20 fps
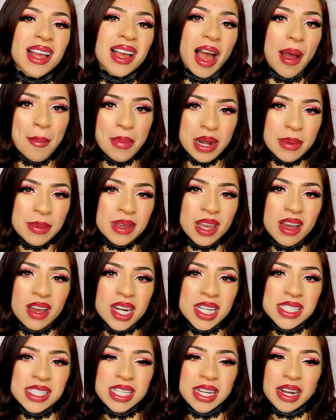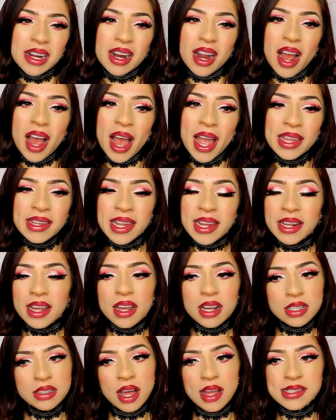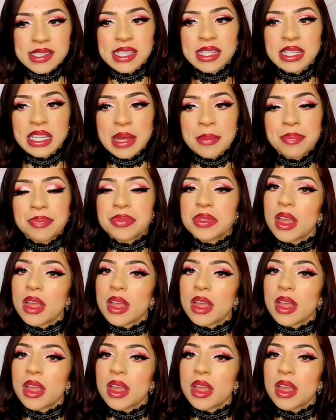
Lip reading: I'm going to be honest here. I like a glossy lip,